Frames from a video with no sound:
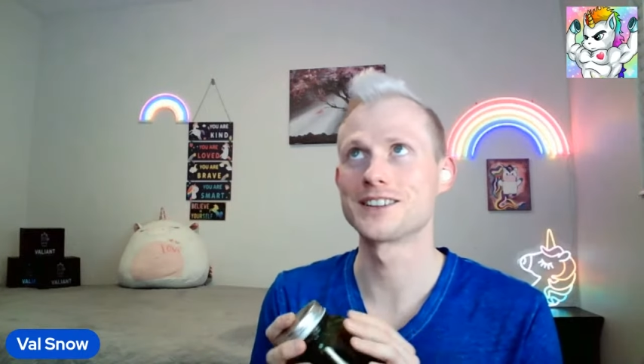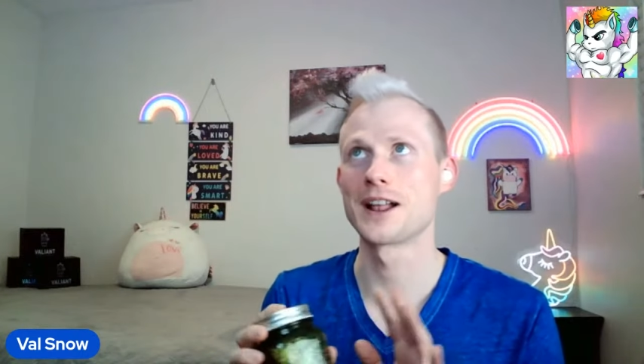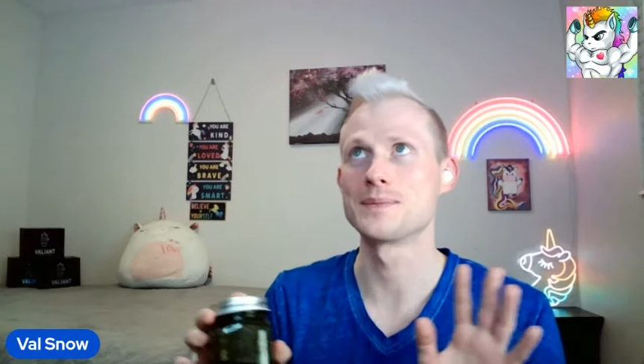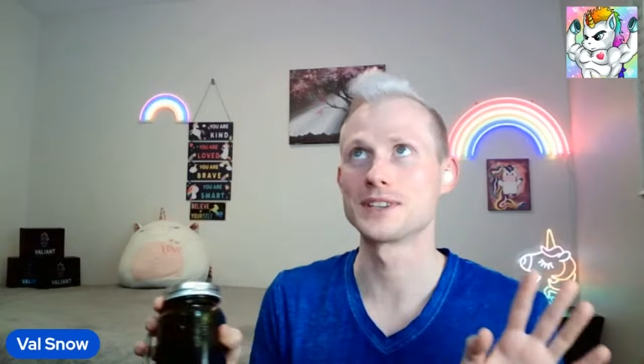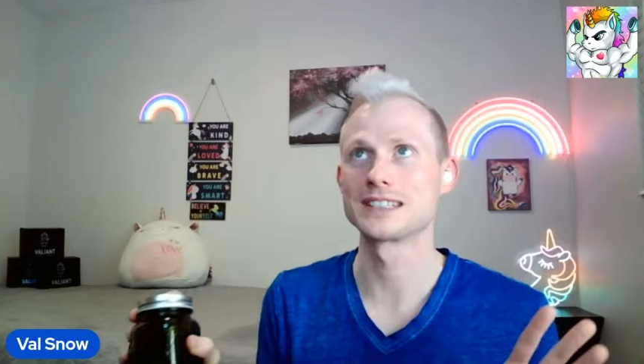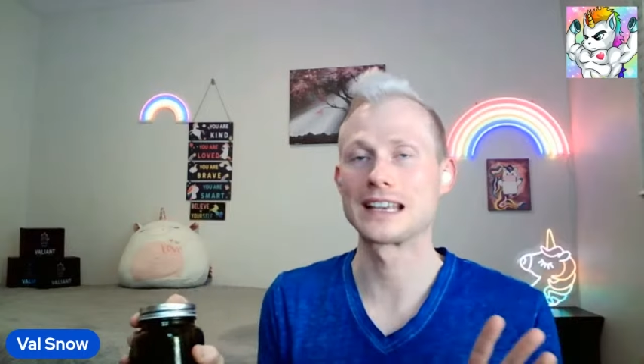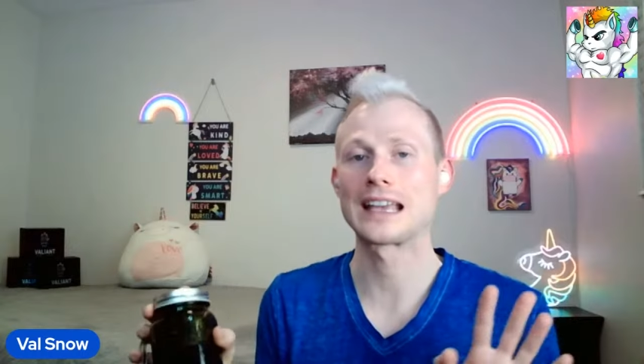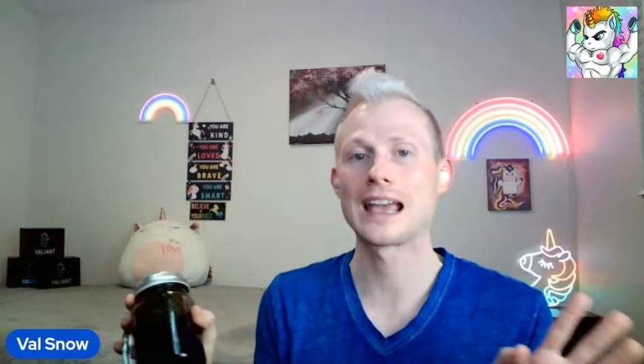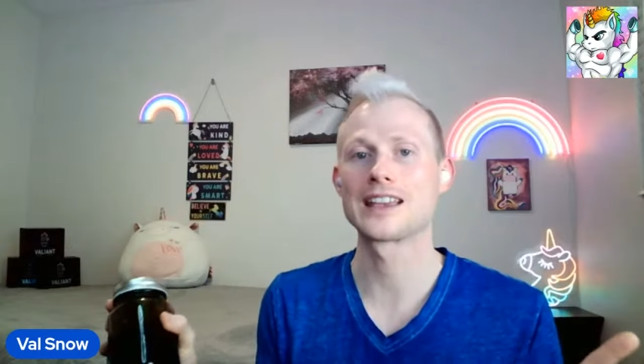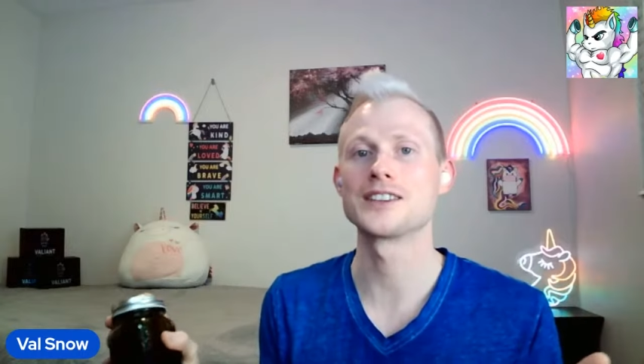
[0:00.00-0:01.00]
And I'm just like,
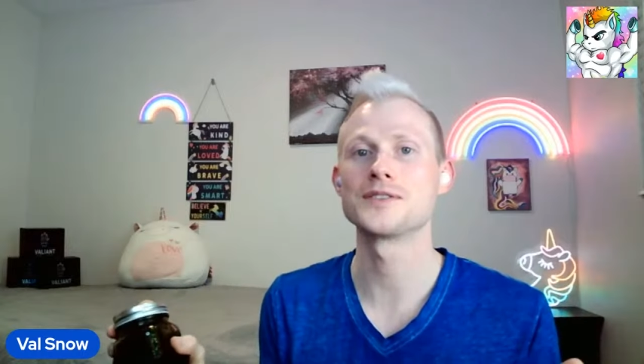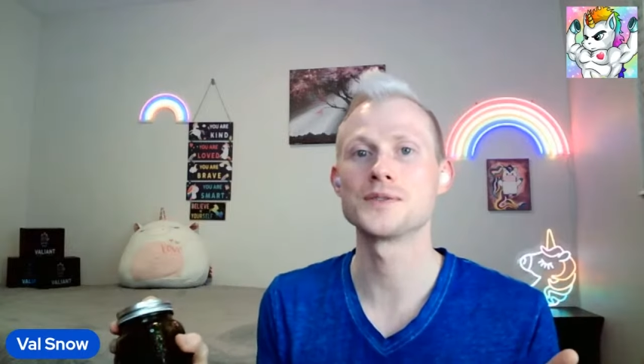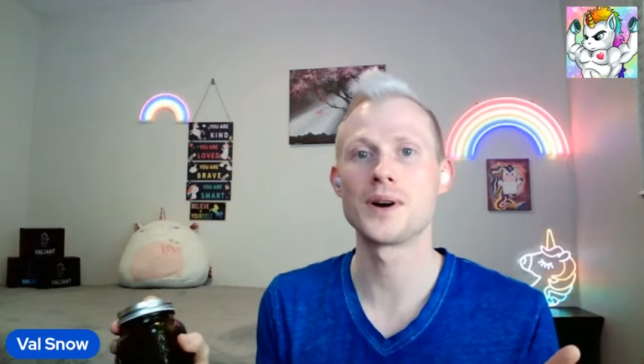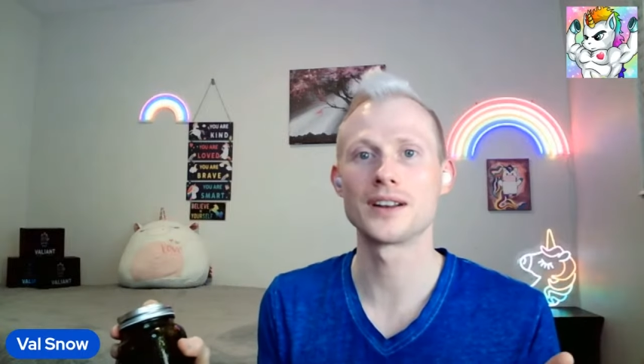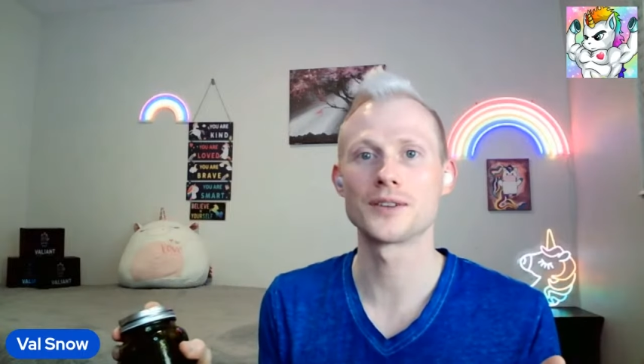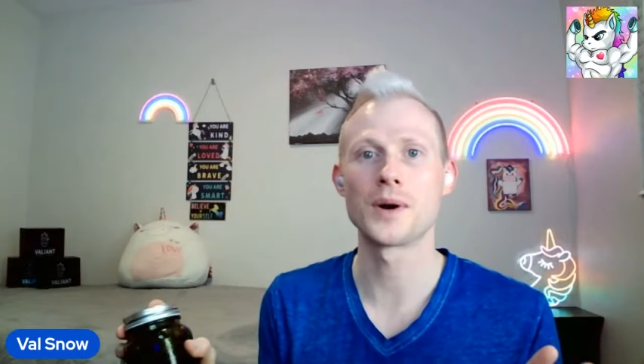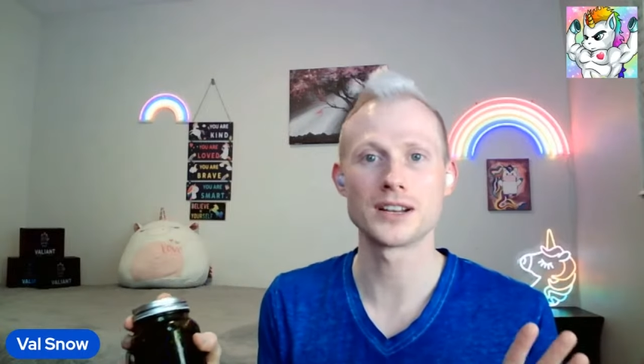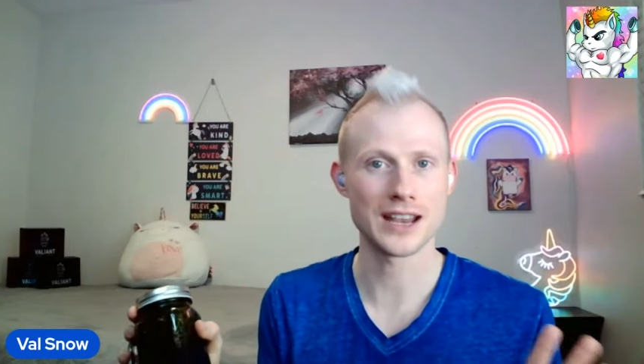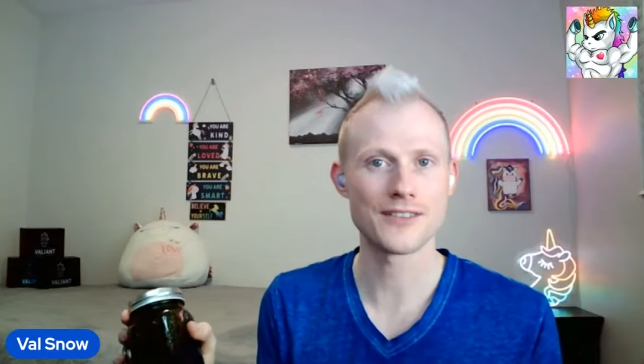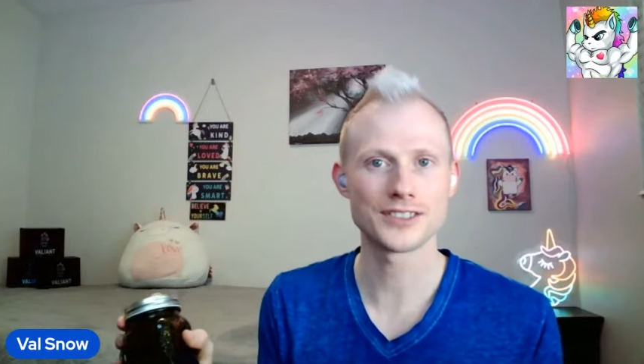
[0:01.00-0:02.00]
hey, you want to
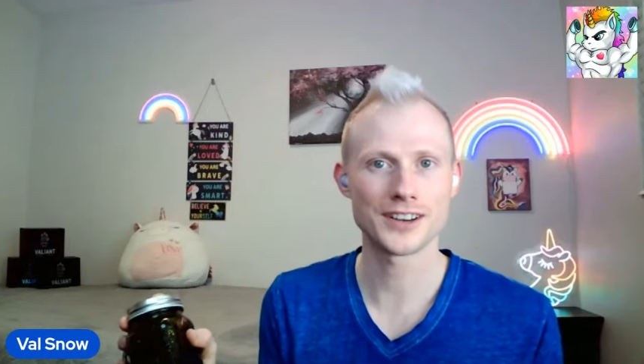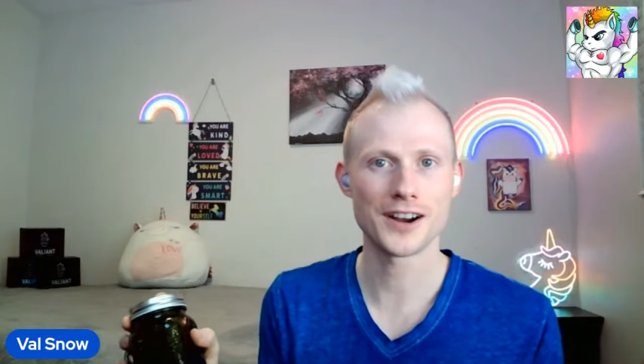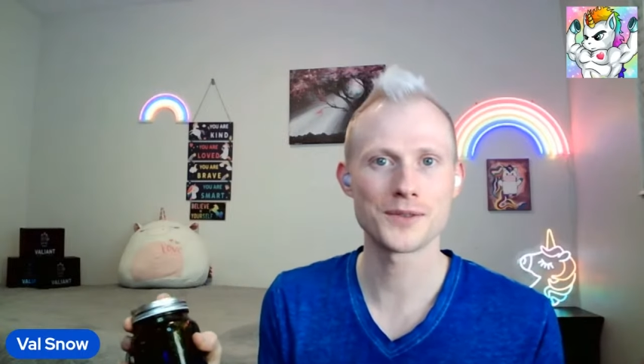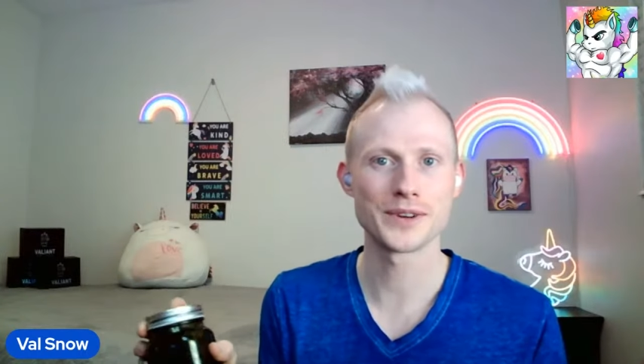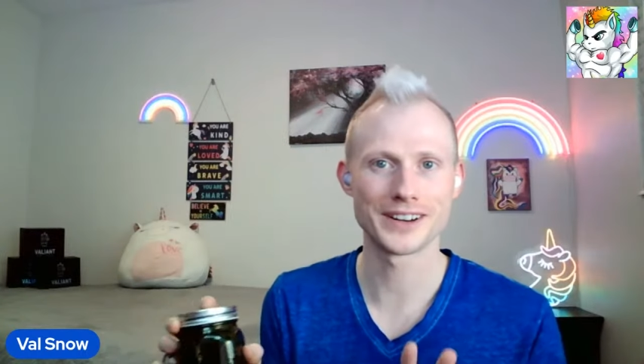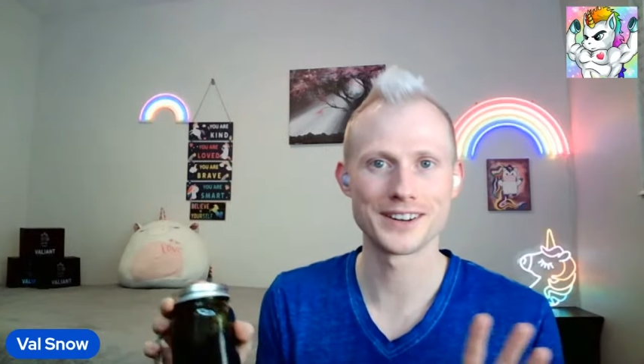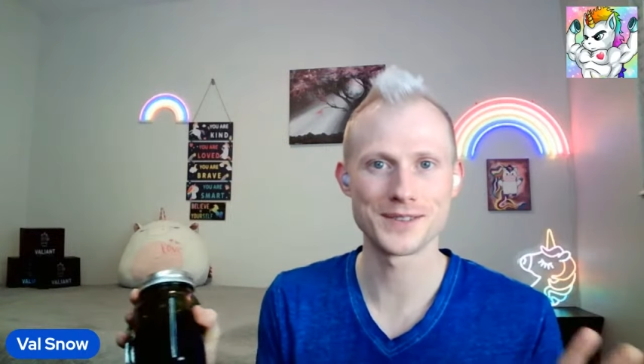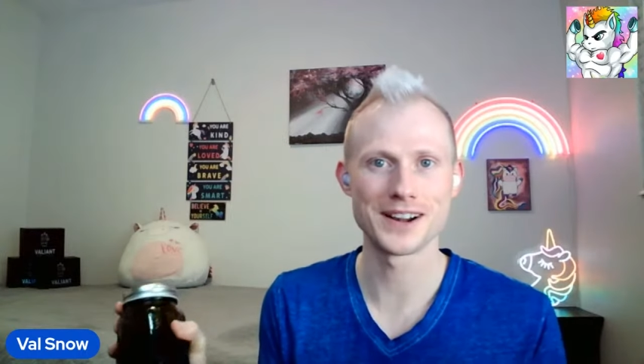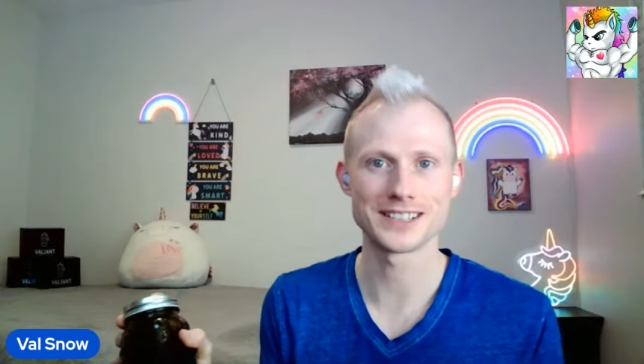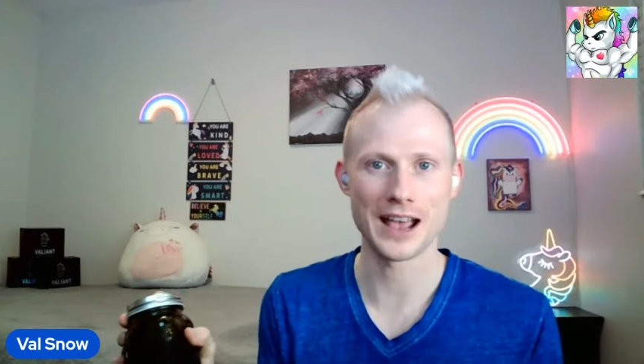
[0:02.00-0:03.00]
watch Avatar? We're going to
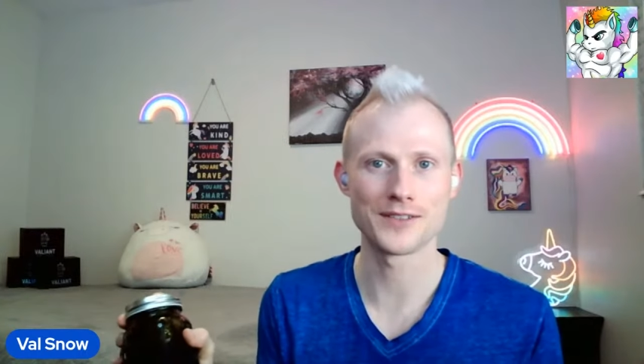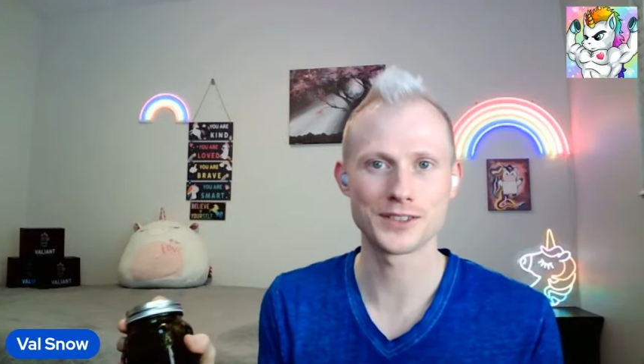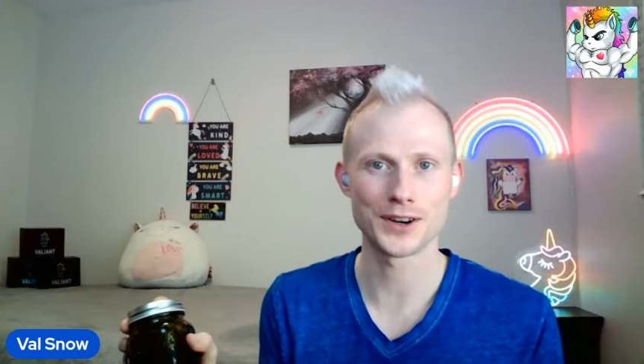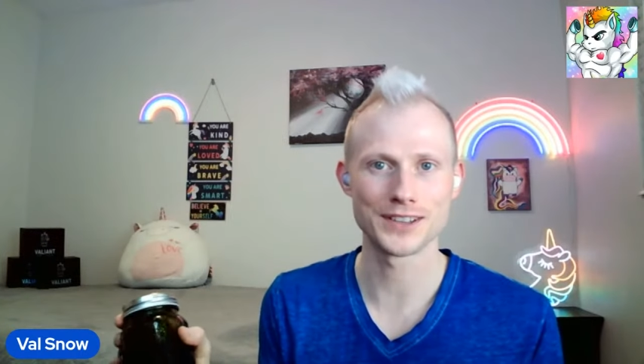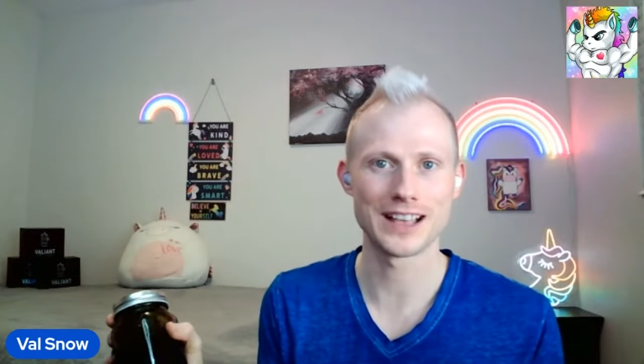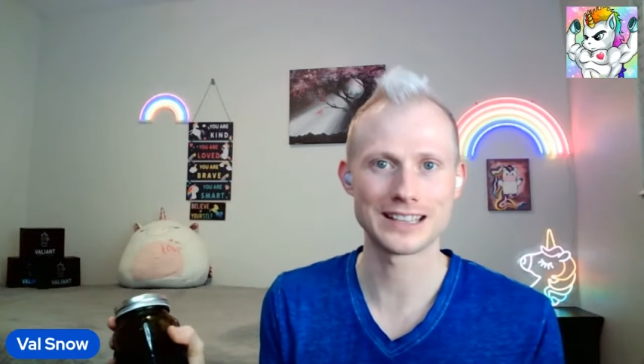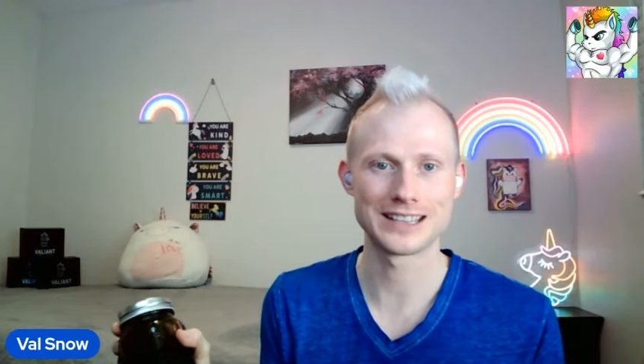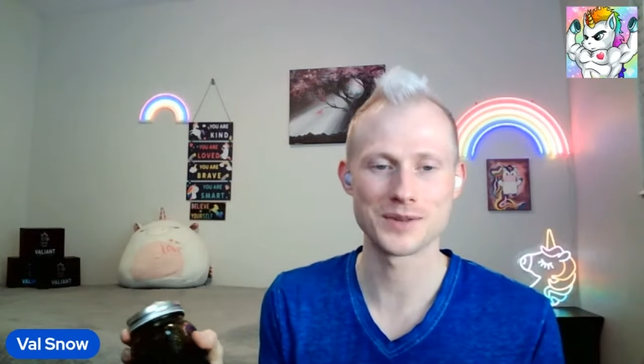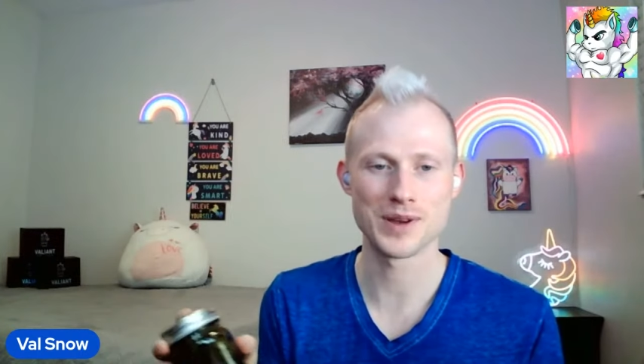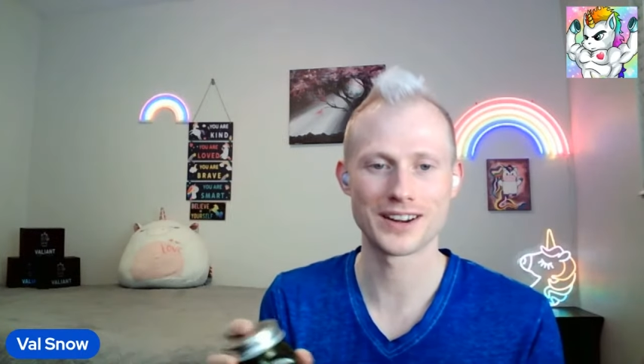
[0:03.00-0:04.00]
watch Avatar The Last
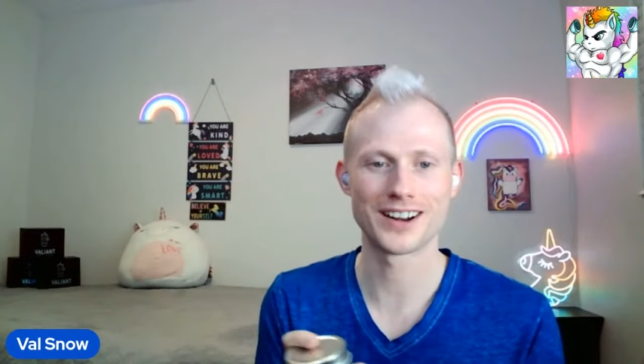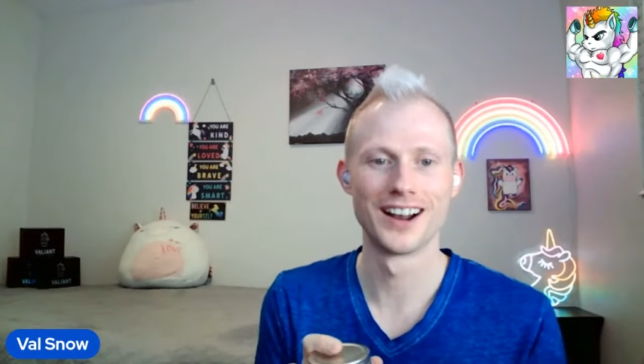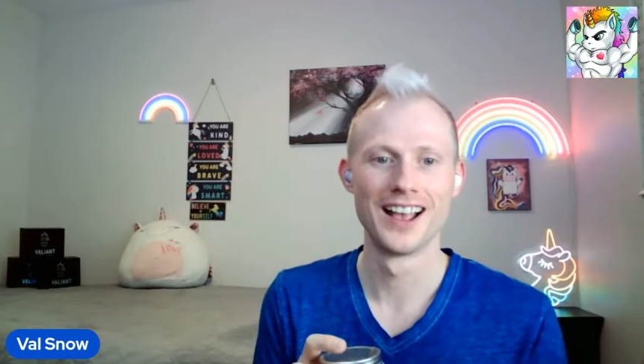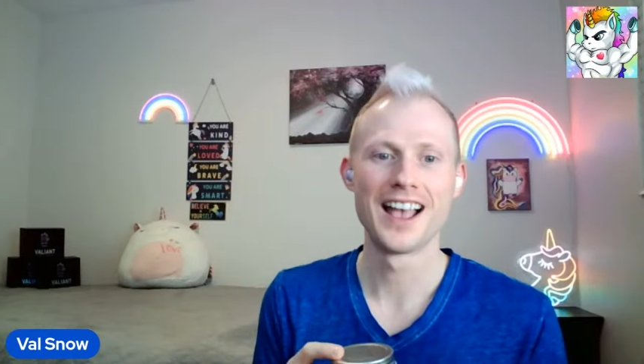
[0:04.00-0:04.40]
Airbender.